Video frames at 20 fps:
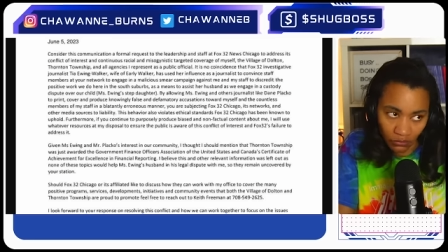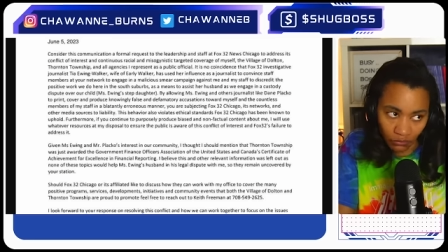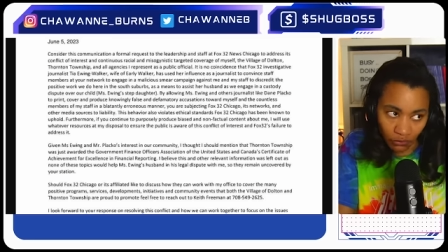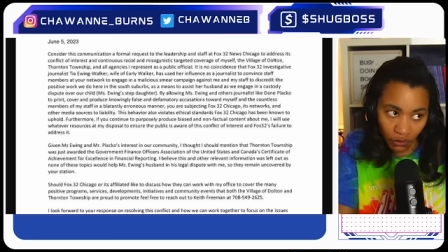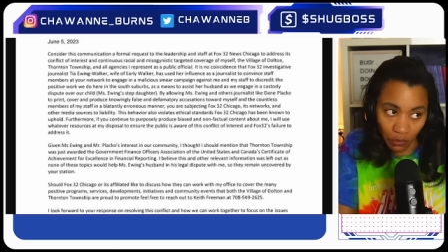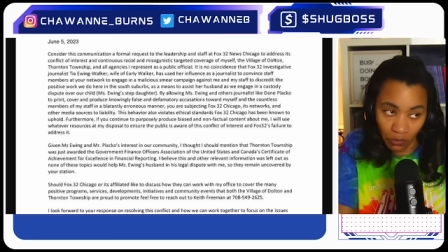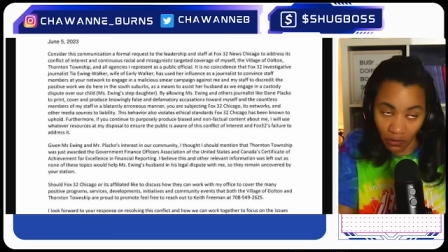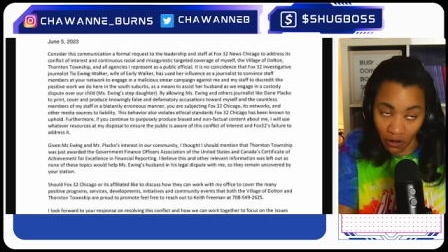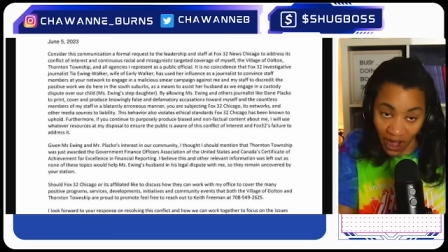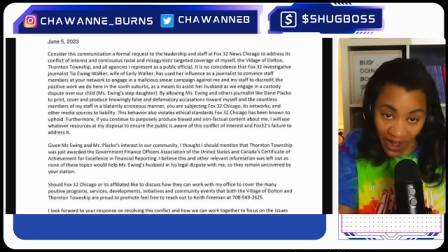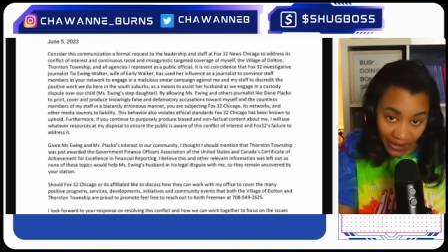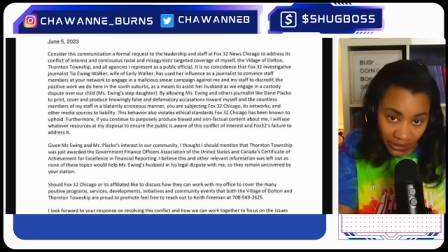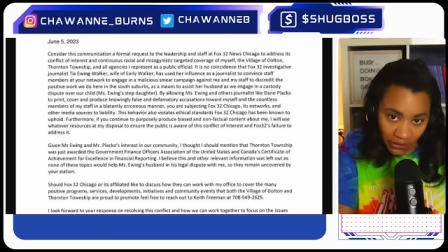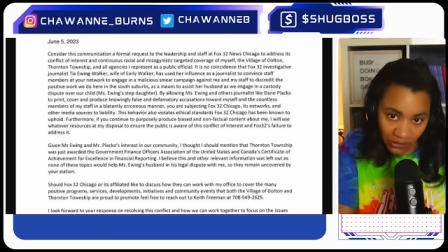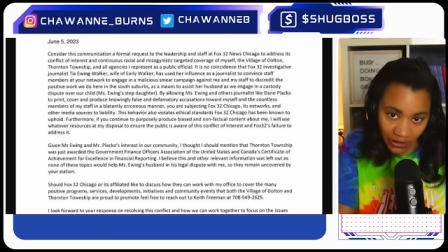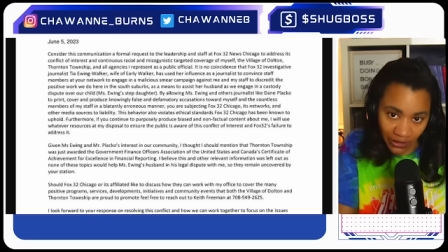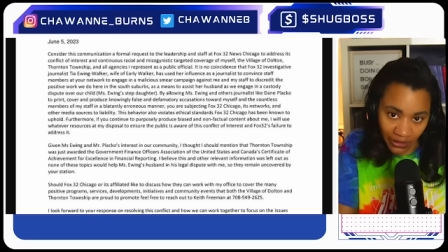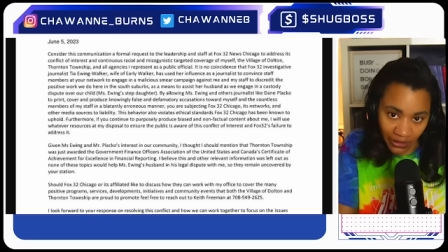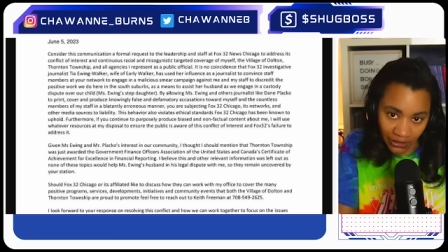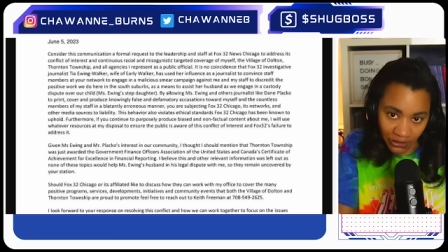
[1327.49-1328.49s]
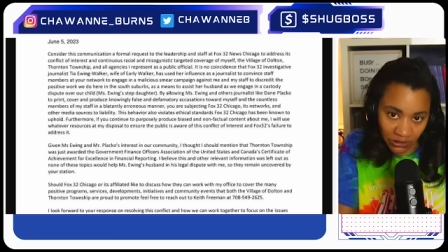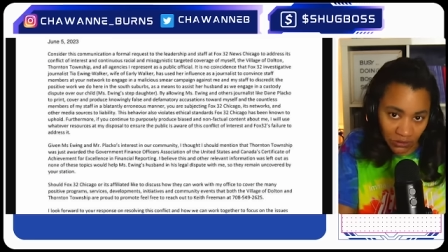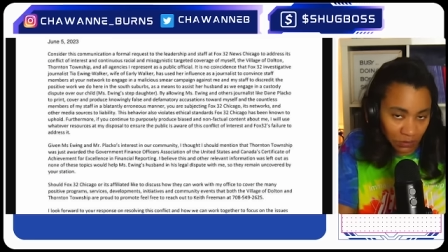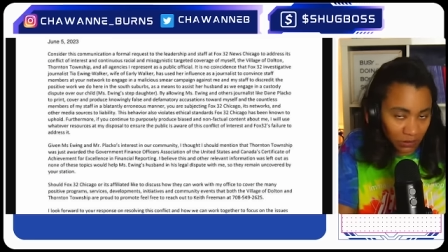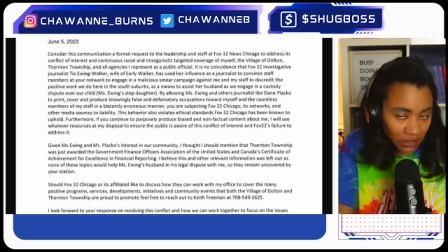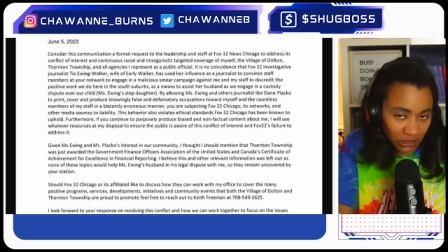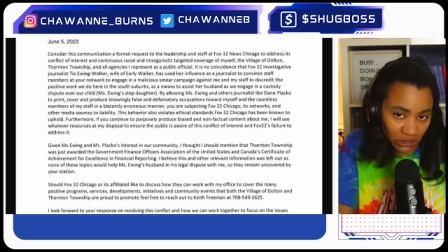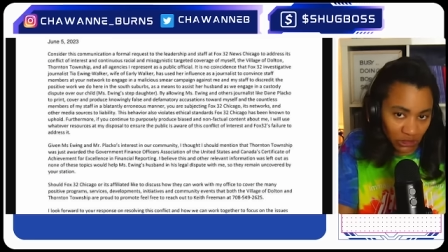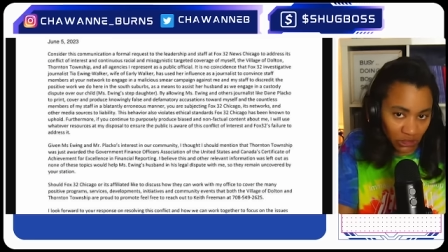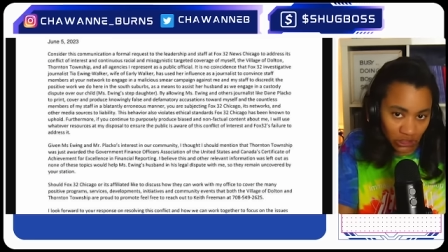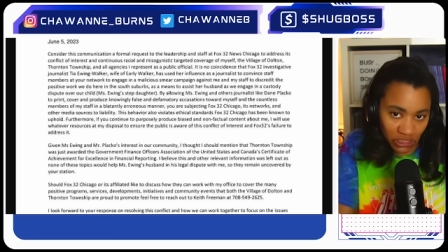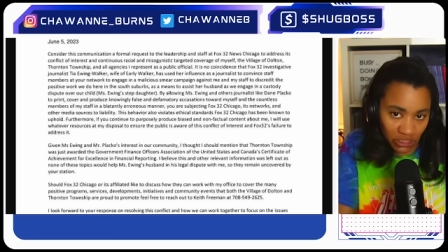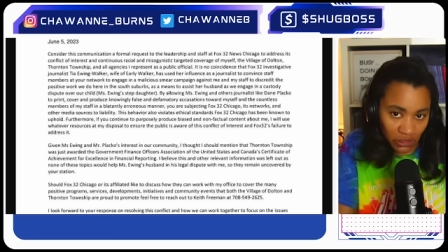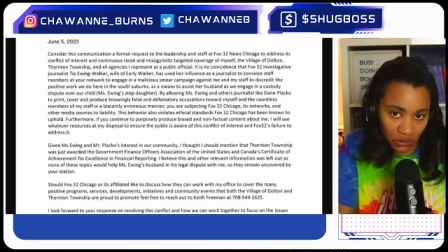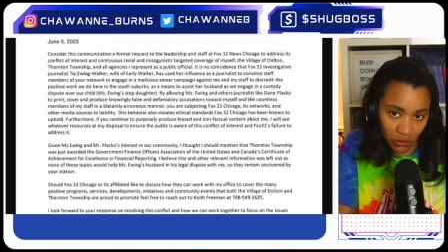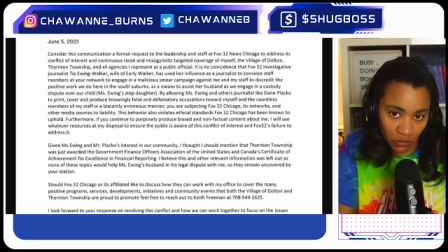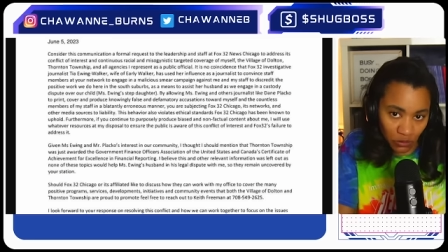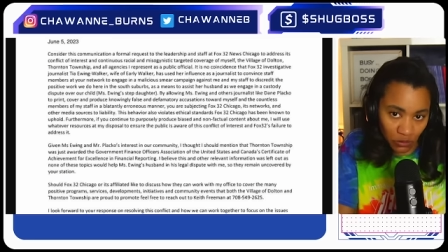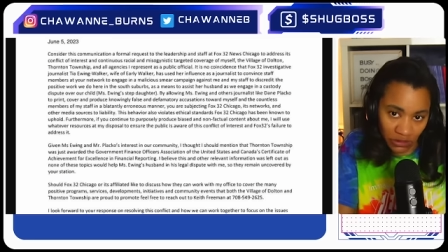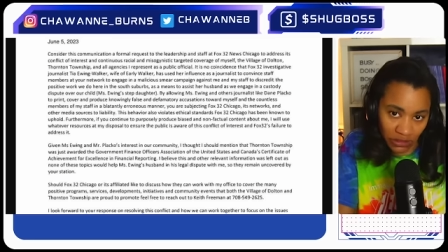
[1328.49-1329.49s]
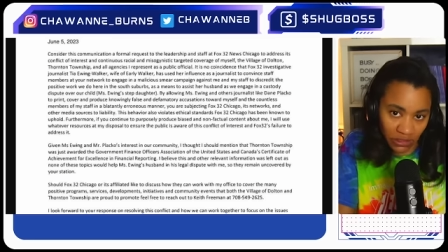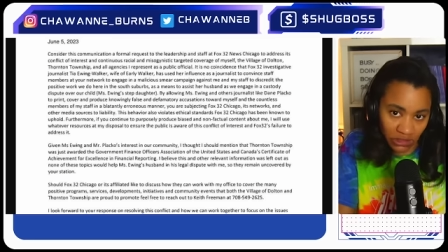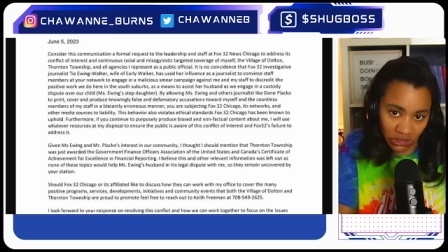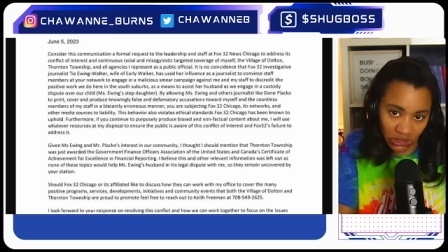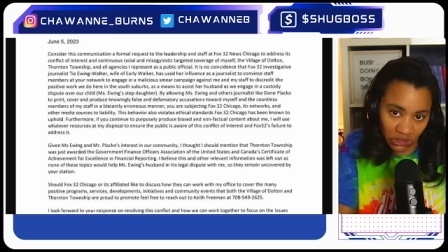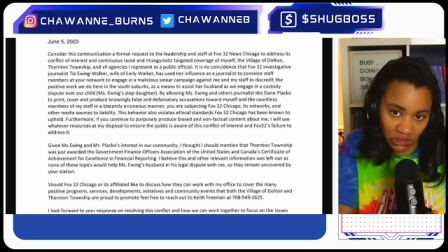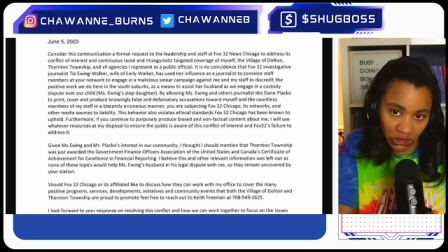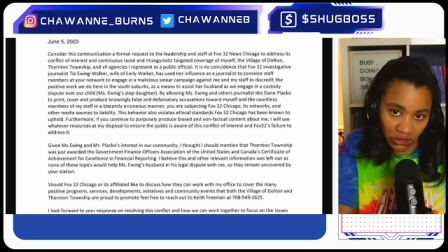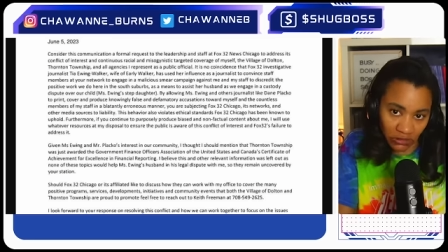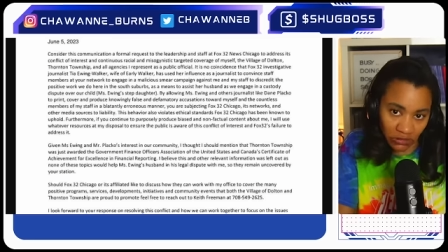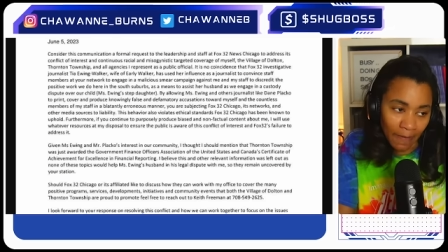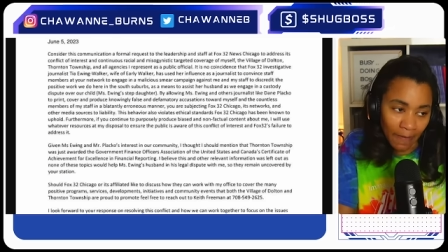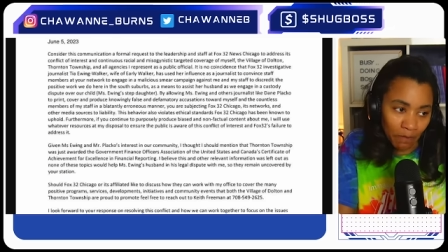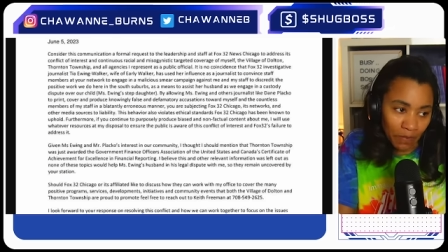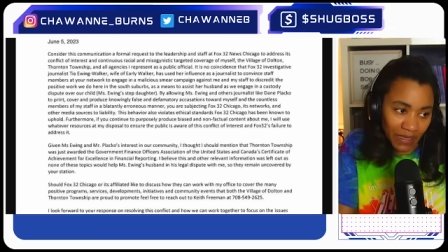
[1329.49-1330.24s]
For prior years? Because you didn't do it this year.